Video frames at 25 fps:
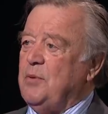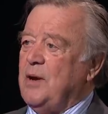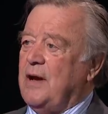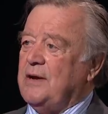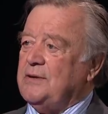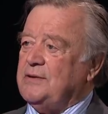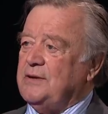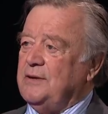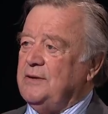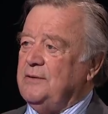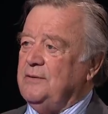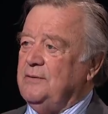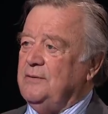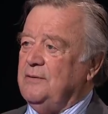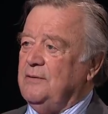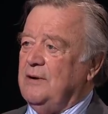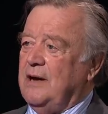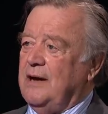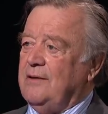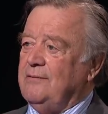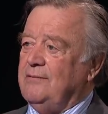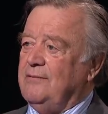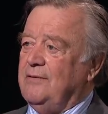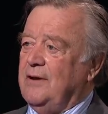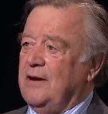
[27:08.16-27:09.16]
Party who
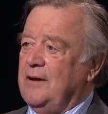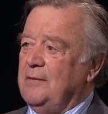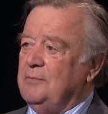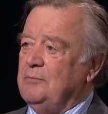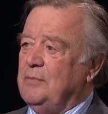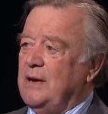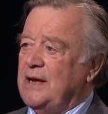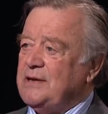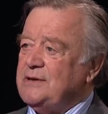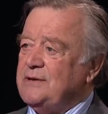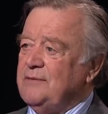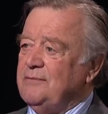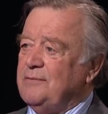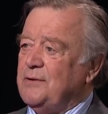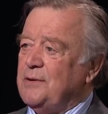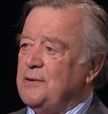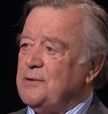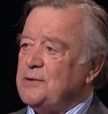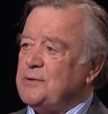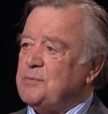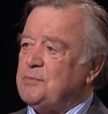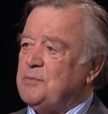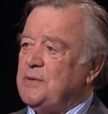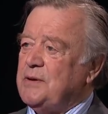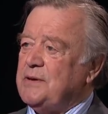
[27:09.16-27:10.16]
have um, pleasant
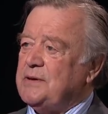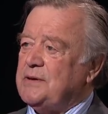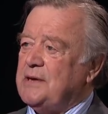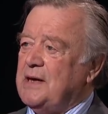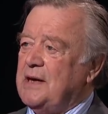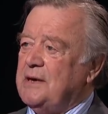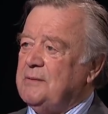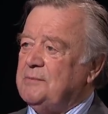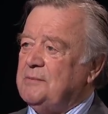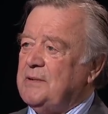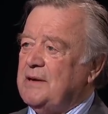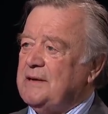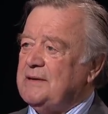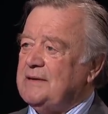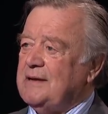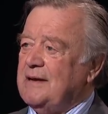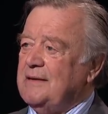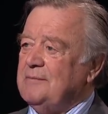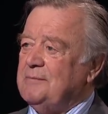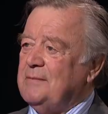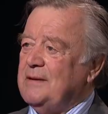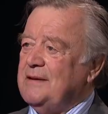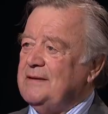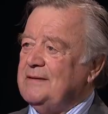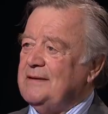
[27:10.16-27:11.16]
views, but they're, they're, they're,
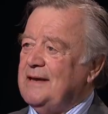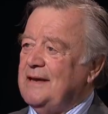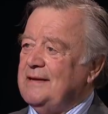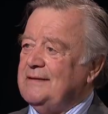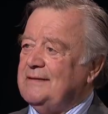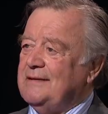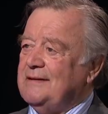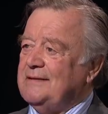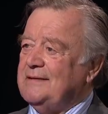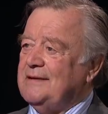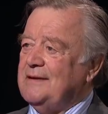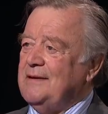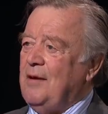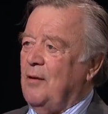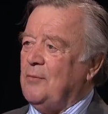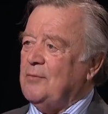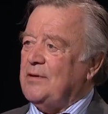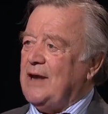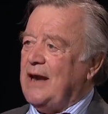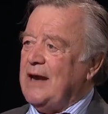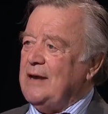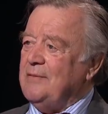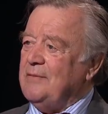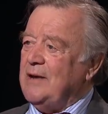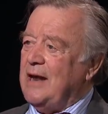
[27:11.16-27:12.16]
I mean, they're not
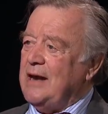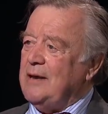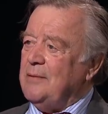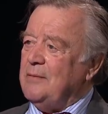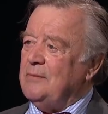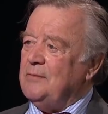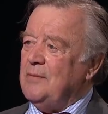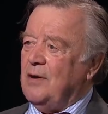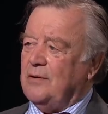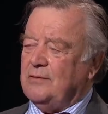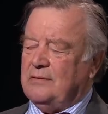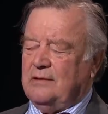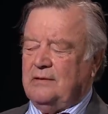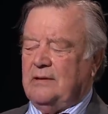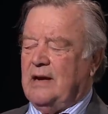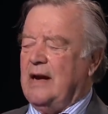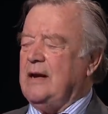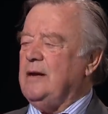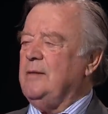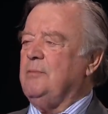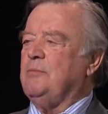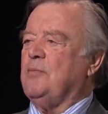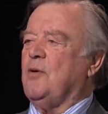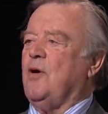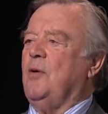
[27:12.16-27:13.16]
in any, not in
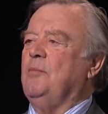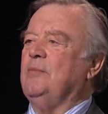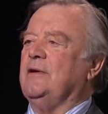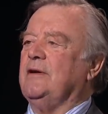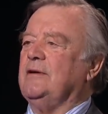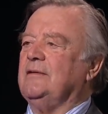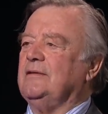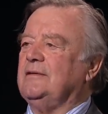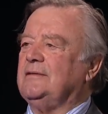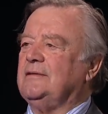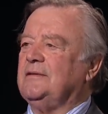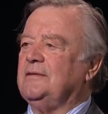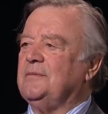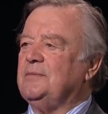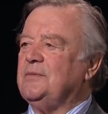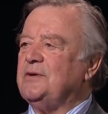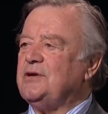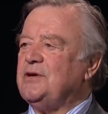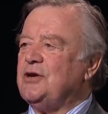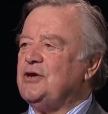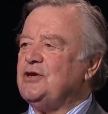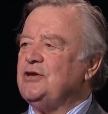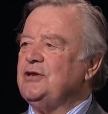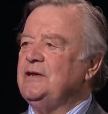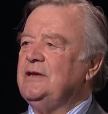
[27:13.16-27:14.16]
any prominent
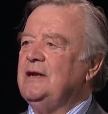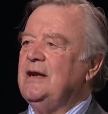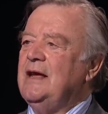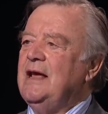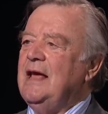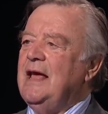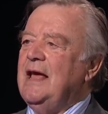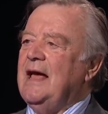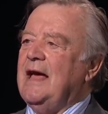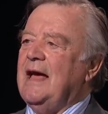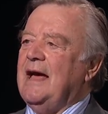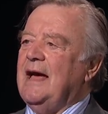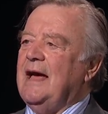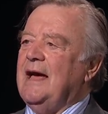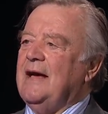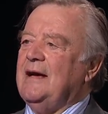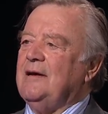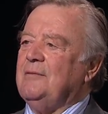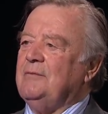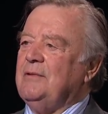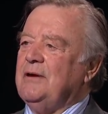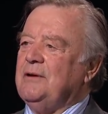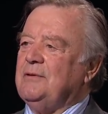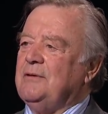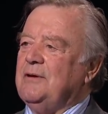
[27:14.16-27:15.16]
position.
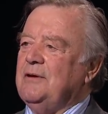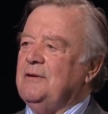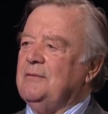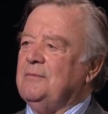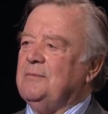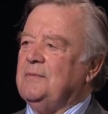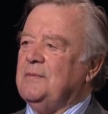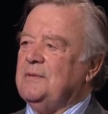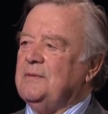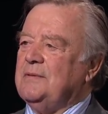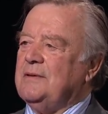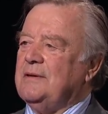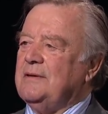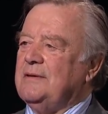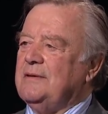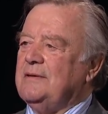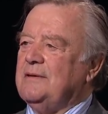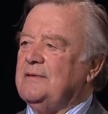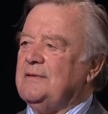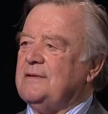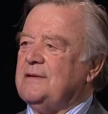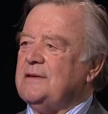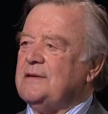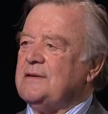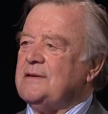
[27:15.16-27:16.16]
Uh, we, you, you,
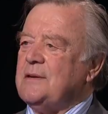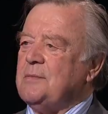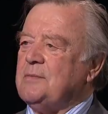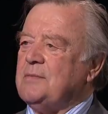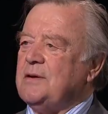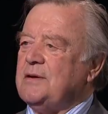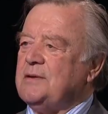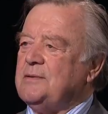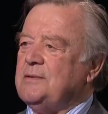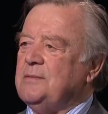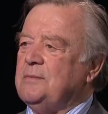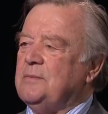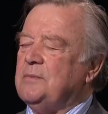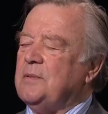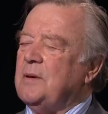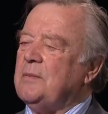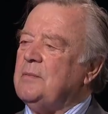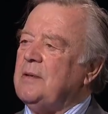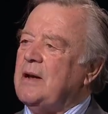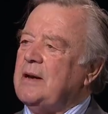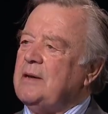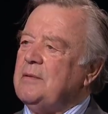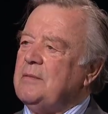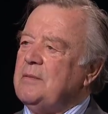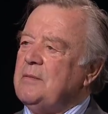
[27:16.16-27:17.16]
sometimes you, there
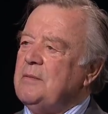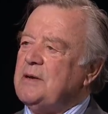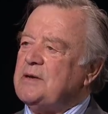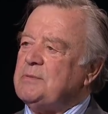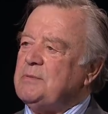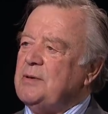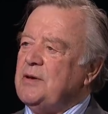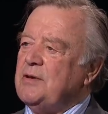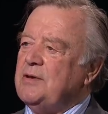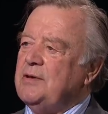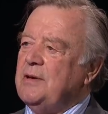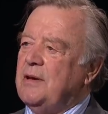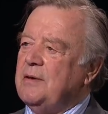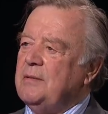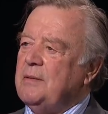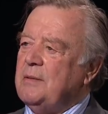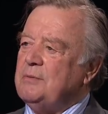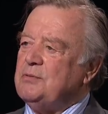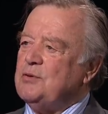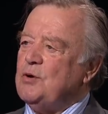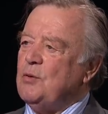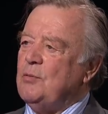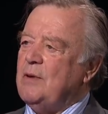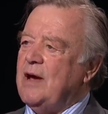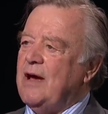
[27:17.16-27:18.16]
must be. I'm
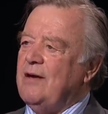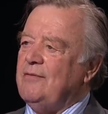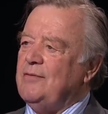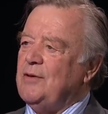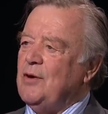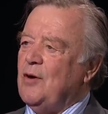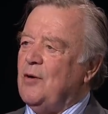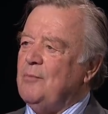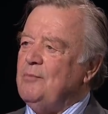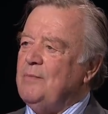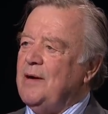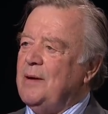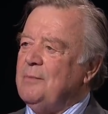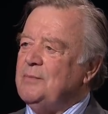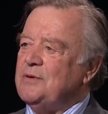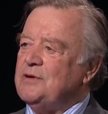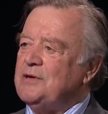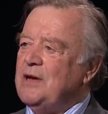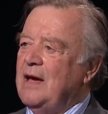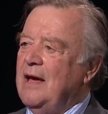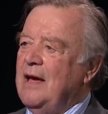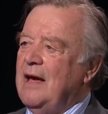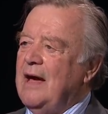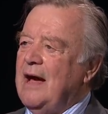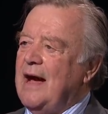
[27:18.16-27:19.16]
sure we have the odd members.
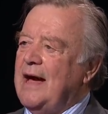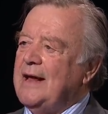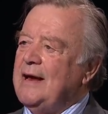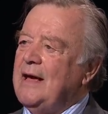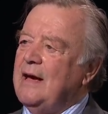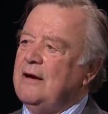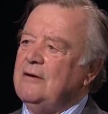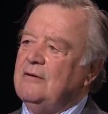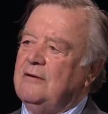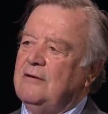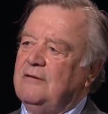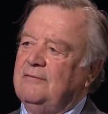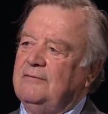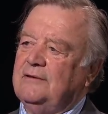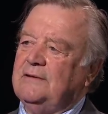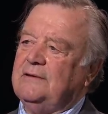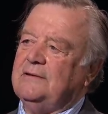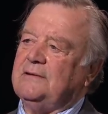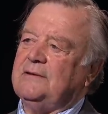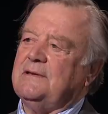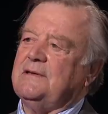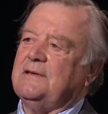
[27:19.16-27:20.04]
I know